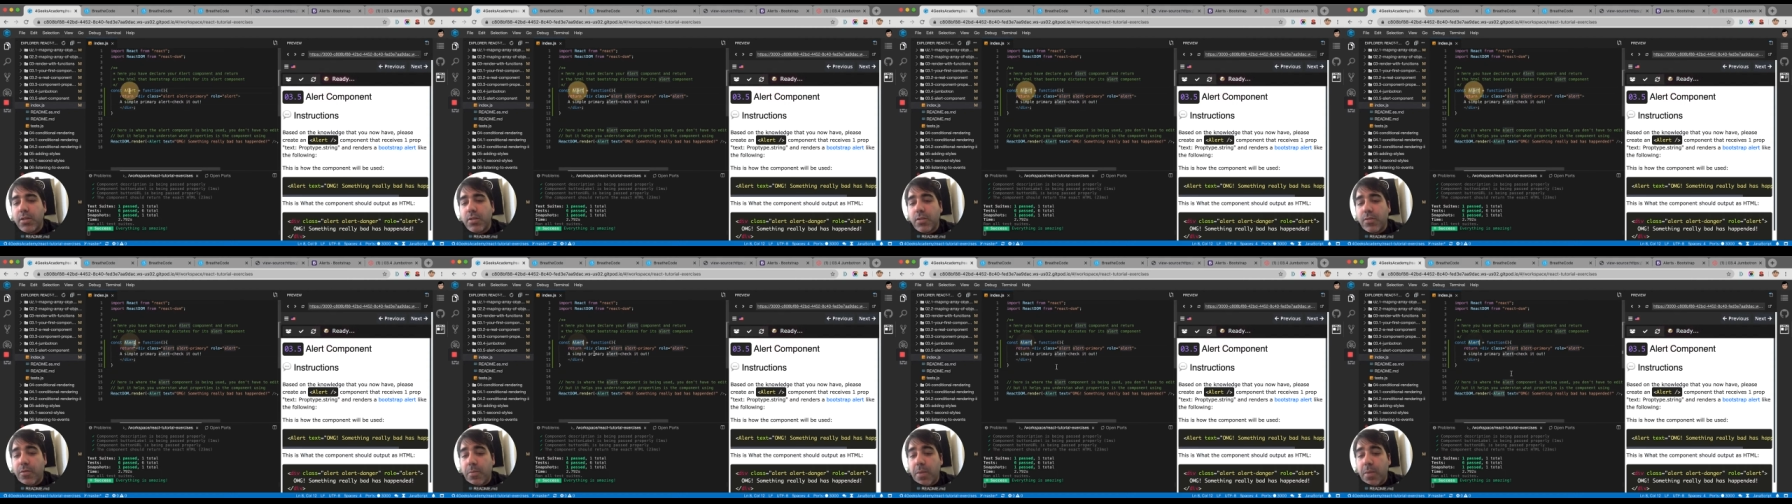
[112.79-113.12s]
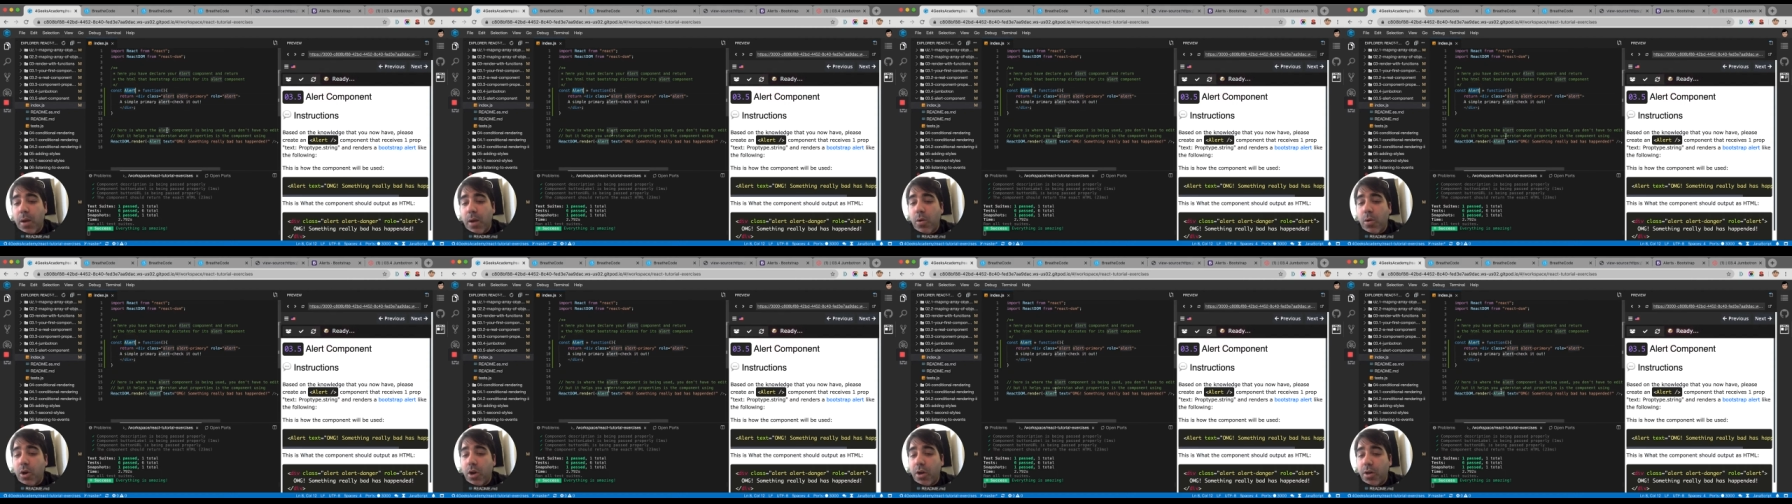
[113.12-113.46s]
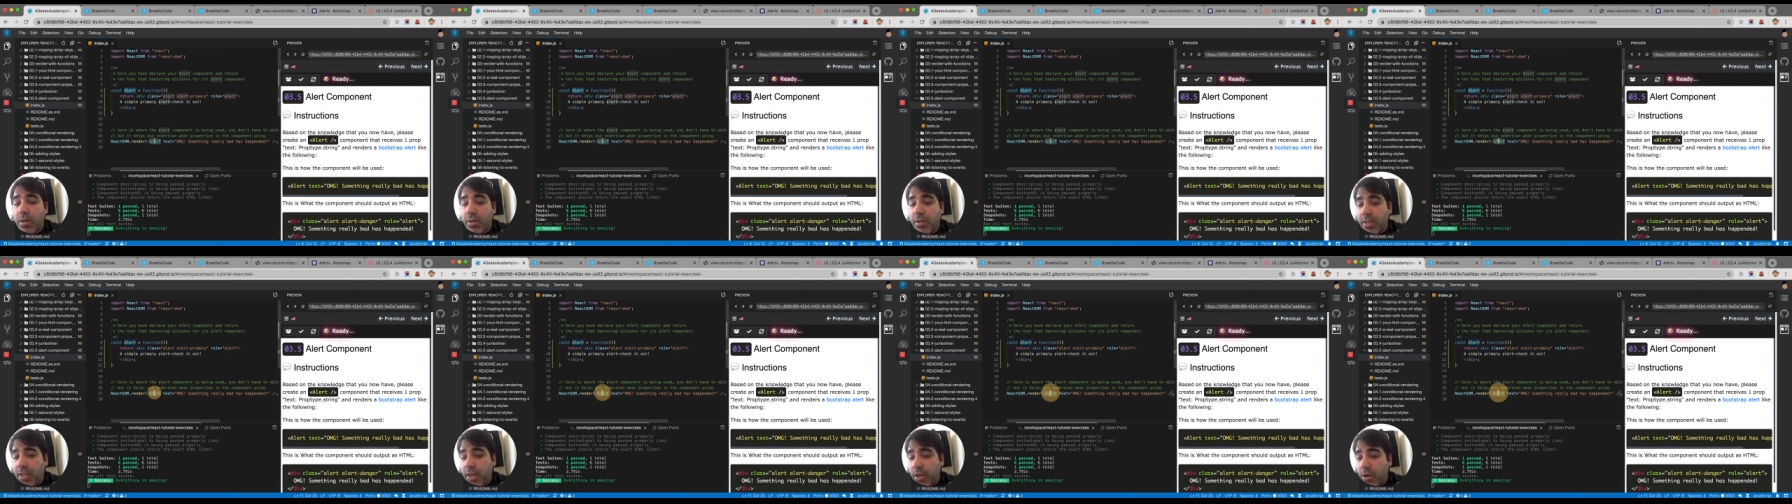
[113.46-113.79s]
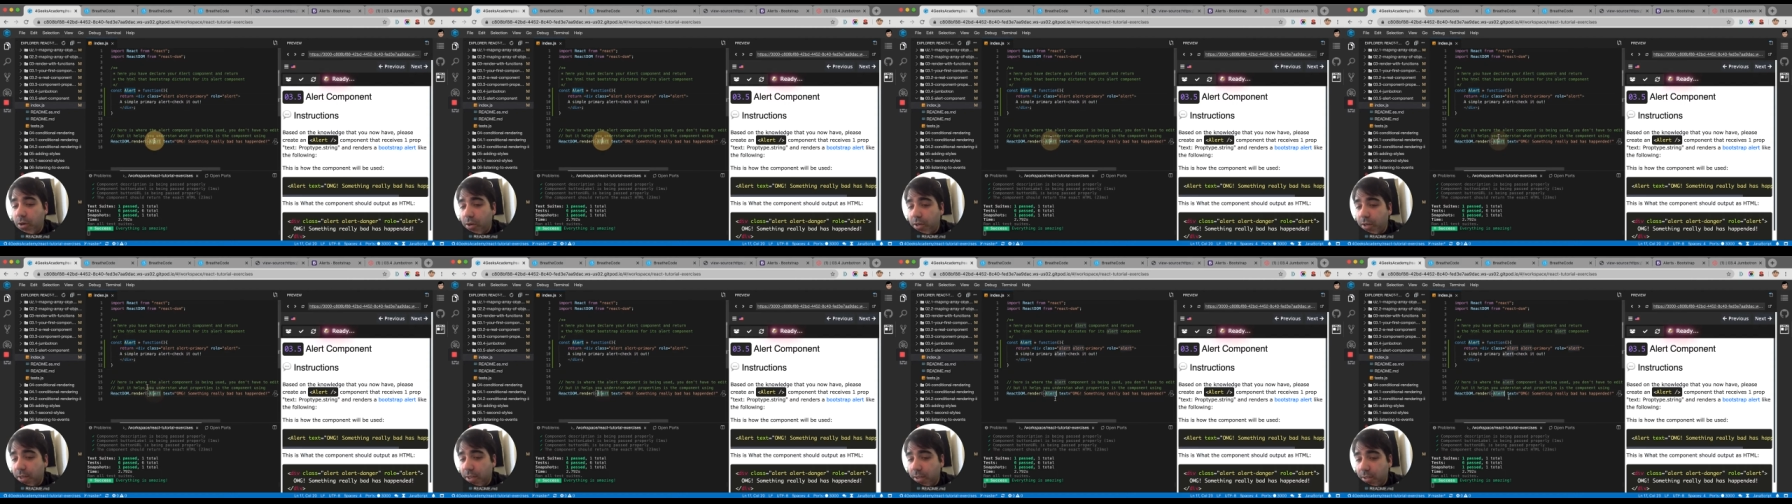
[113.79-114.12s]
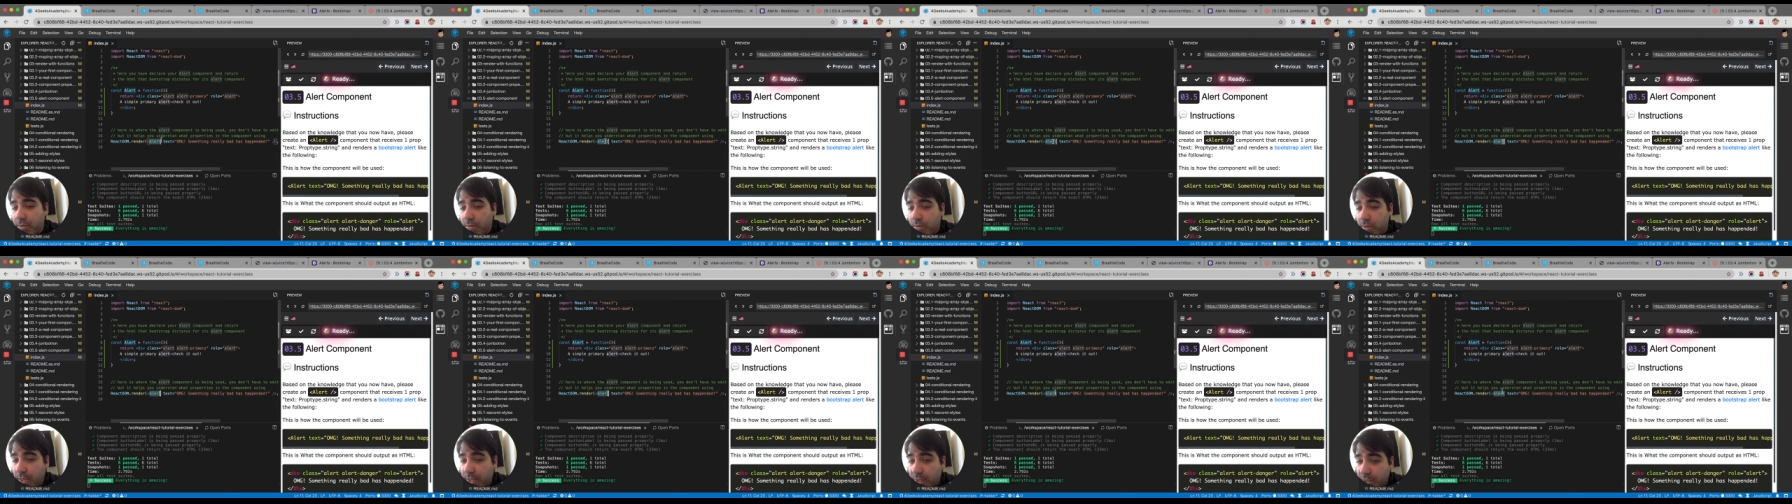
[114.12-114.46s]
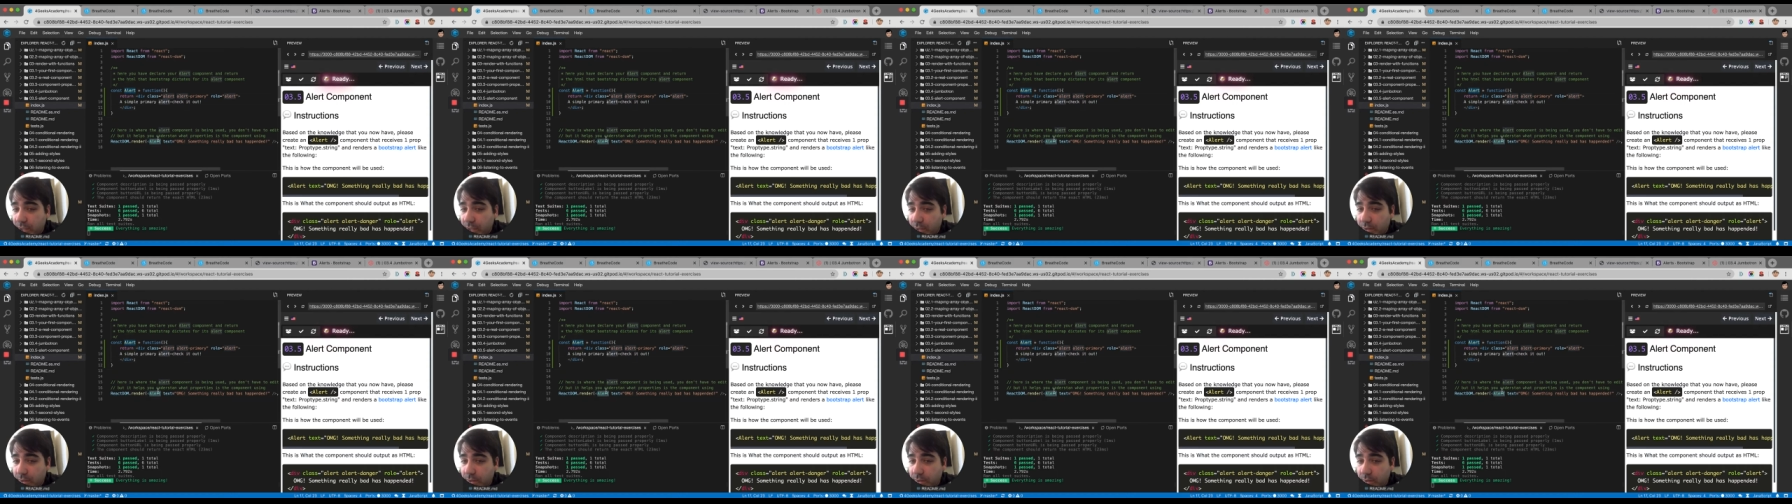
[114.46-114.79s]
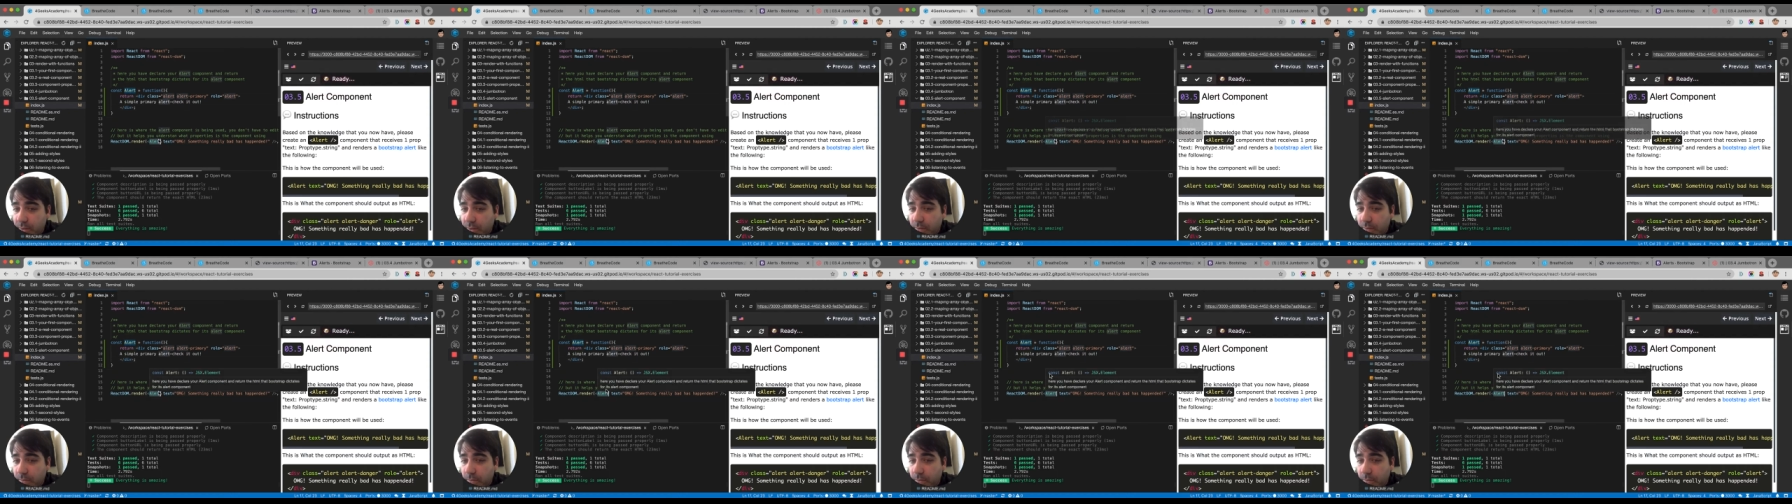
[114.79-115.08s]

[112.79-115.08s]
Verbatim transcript: from now on, the alert is exists.